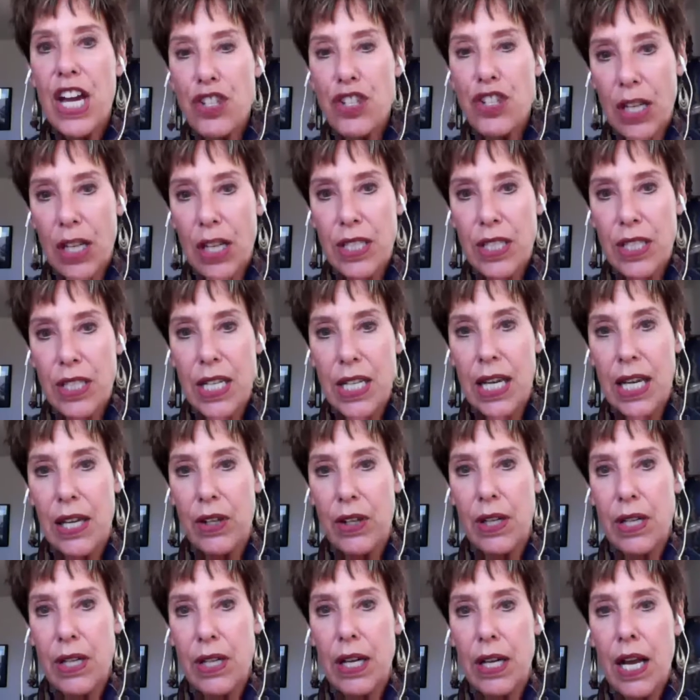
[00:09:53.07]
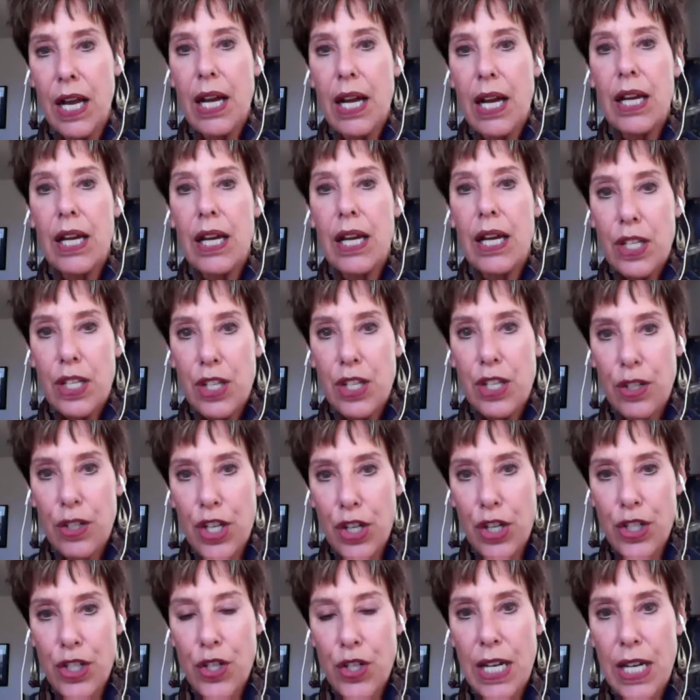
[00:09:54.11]
stuck together,
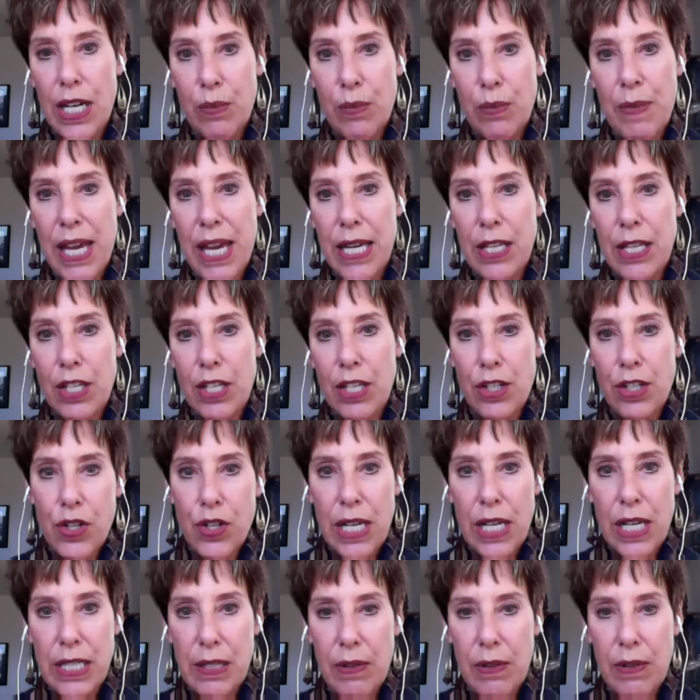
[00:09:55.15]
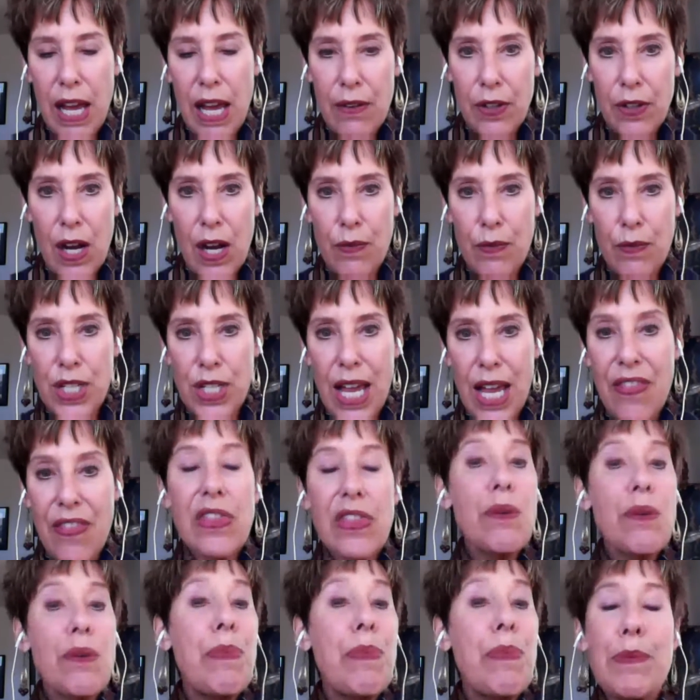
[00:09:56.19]
you're trying to have a conversation, and then
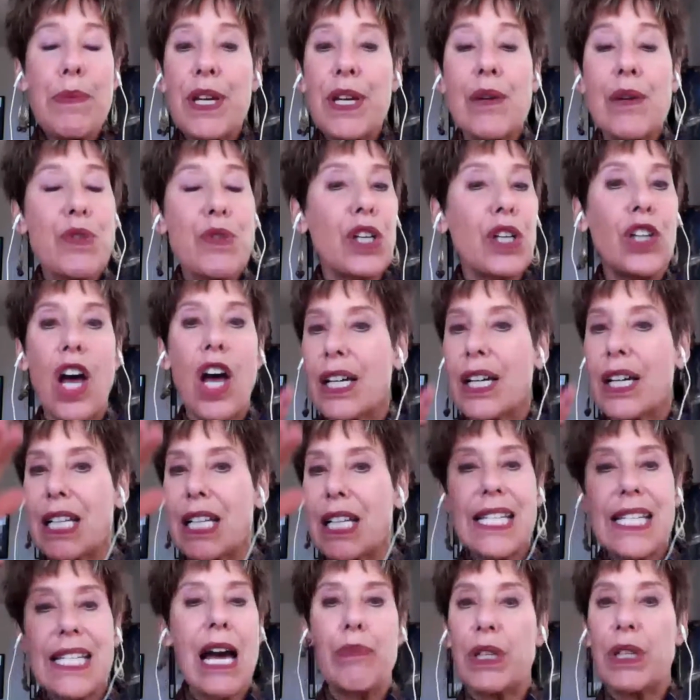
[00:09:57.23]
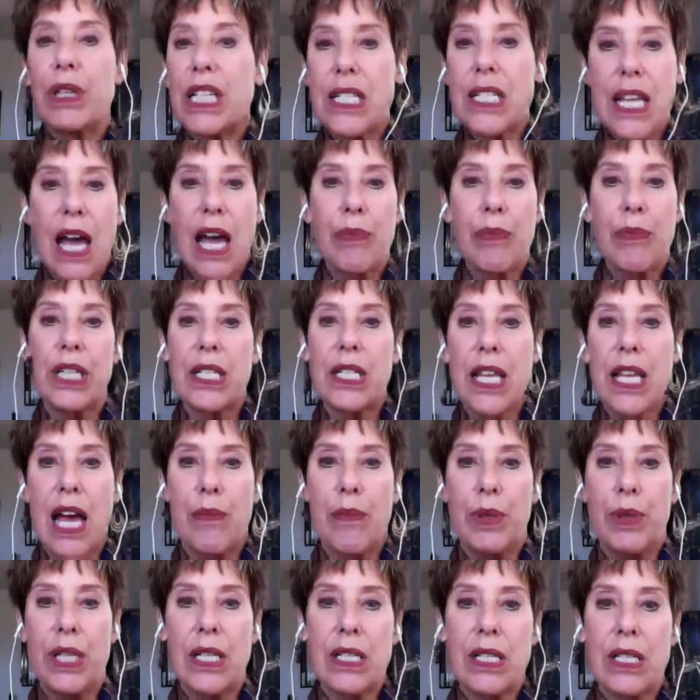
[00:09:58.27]
the baby comes along and it's happiness, happiness,
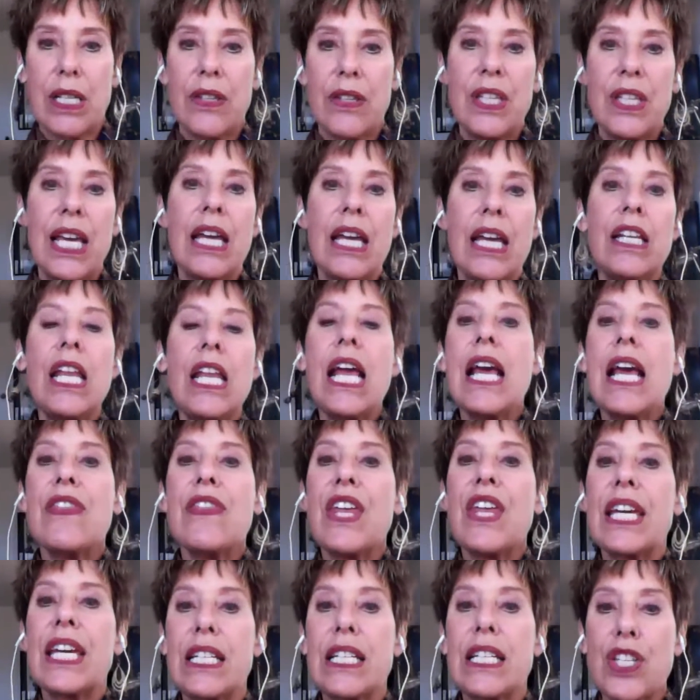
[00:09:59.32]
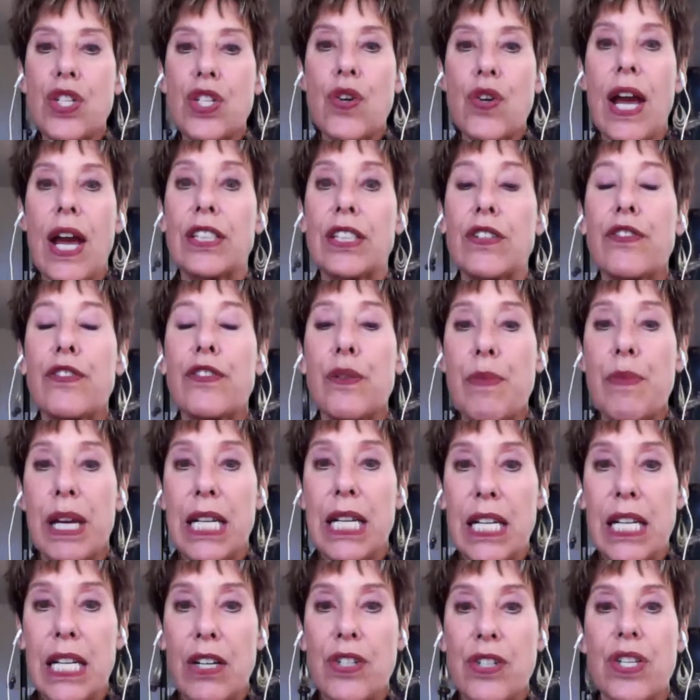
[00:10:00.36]
happiness, and then they get distracted for
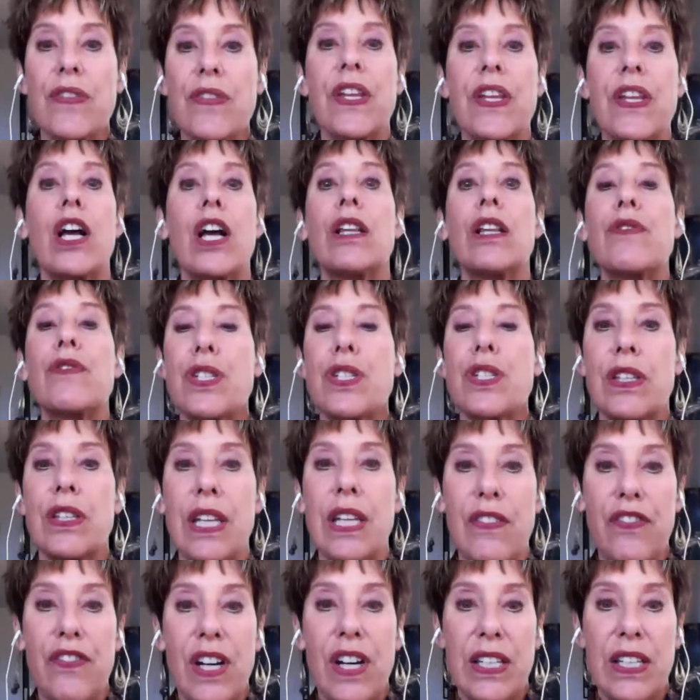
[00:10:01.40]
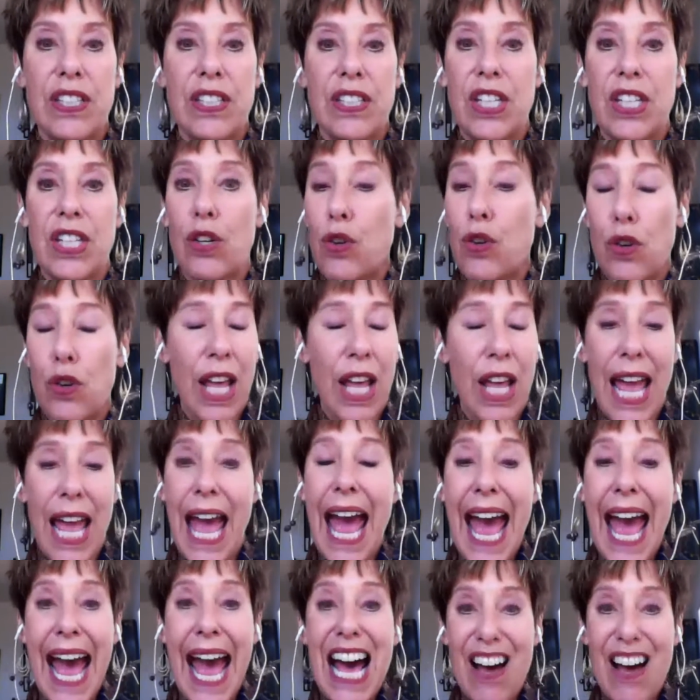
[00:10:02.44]
many years, and then all of a sudden they find that they don't
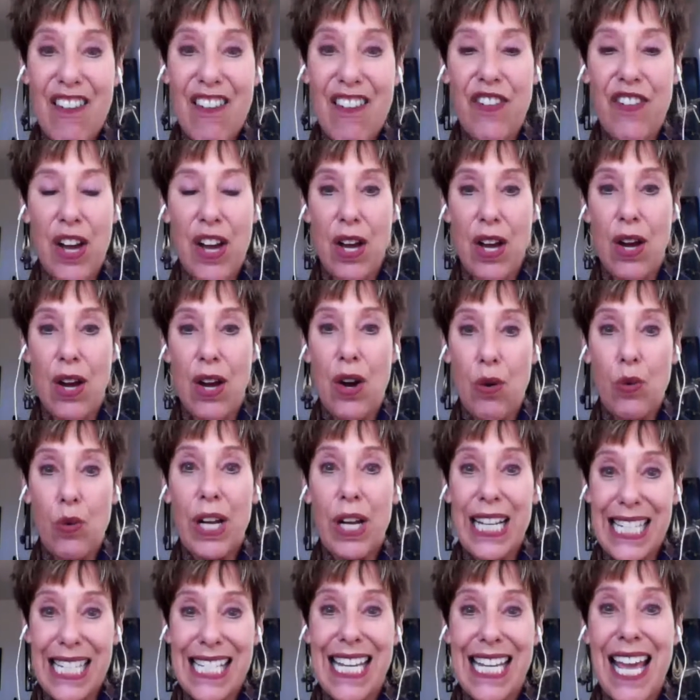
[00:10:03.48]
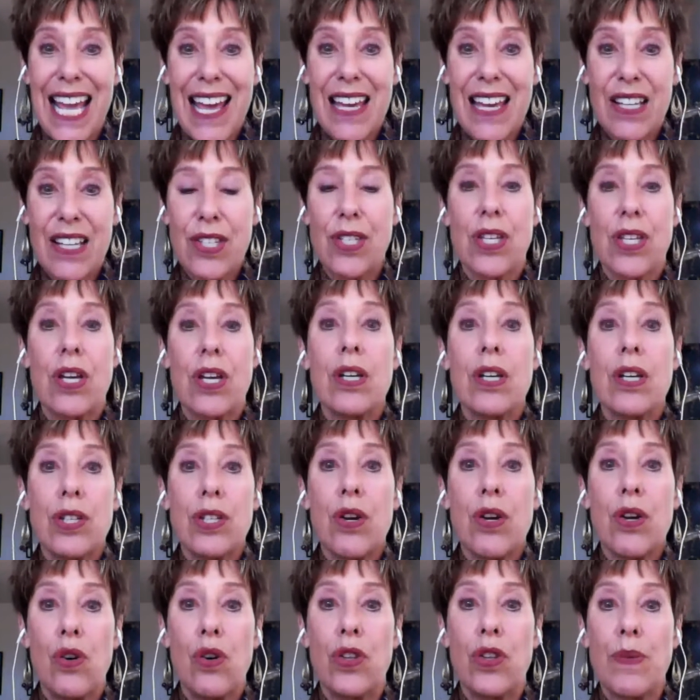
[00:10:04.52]
have what it takes to
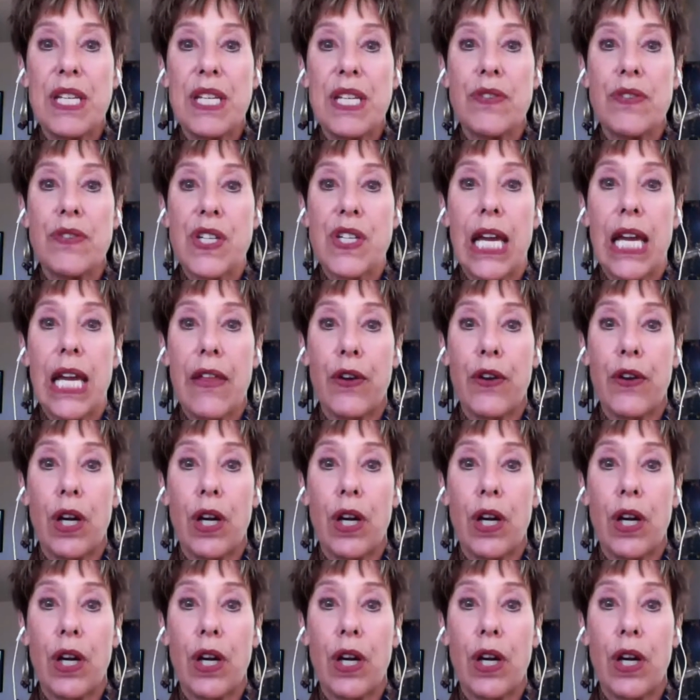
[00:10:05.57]
hold themselves together.